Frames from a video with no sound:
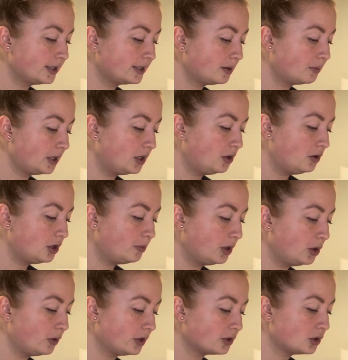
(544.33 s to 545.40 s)
something new. You could be
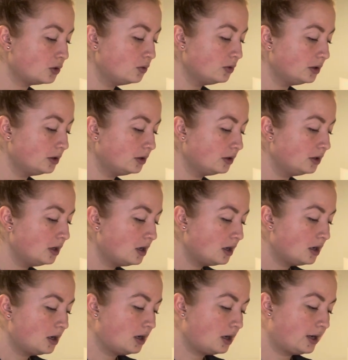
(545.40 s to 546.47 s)
going to school.
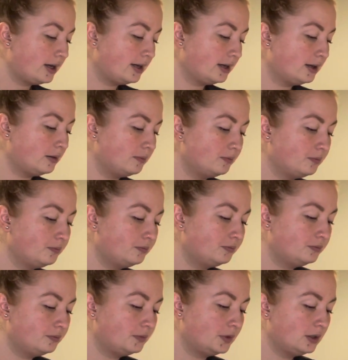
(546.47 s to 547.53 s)

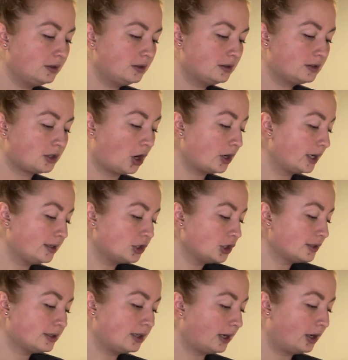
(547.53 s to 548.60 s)
Starting
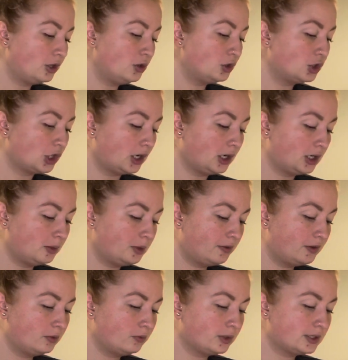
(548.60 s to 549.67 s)
just like a new job
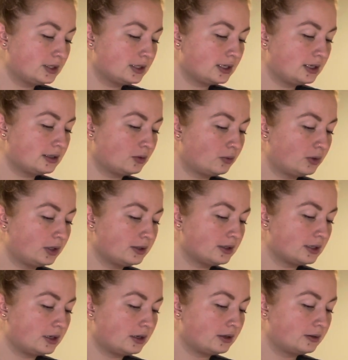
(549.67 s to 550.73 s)
even. What's this Ace of Wands
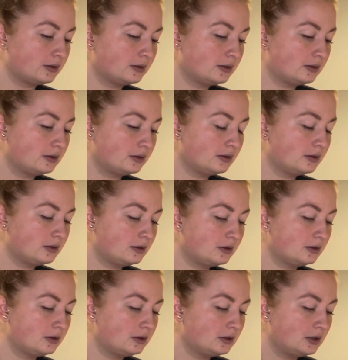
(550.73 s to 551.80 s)
here?
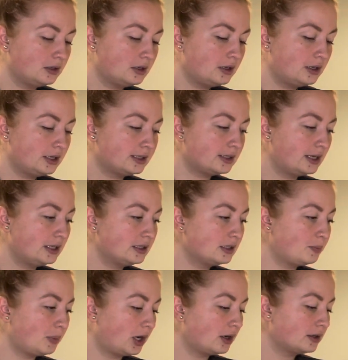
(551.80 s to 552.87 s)

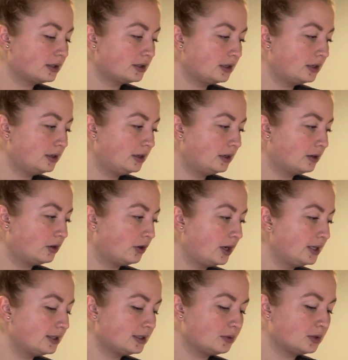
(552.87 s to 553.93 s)
It
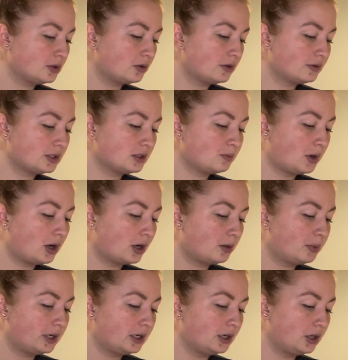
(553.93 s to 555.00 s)
creates some sort of spark,
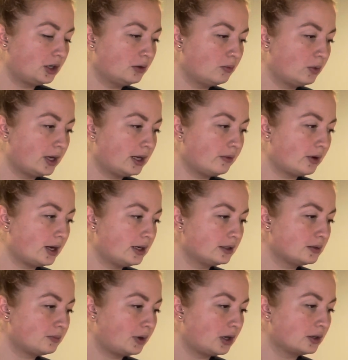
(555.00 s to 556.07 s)
but in a good way, right? It
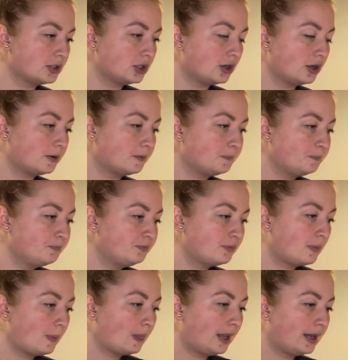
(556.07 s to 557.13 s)
sparks your
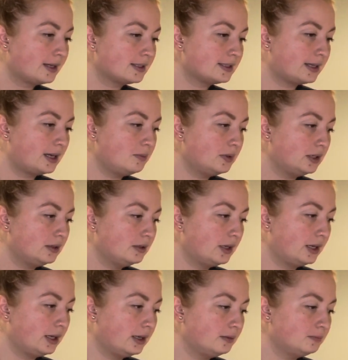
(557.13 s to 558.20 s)
excitement
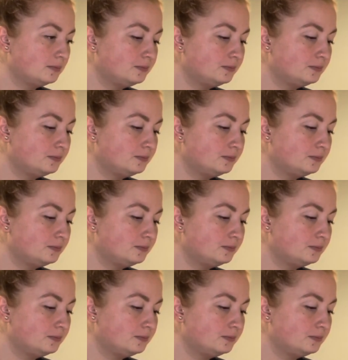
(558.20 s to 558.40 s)
again.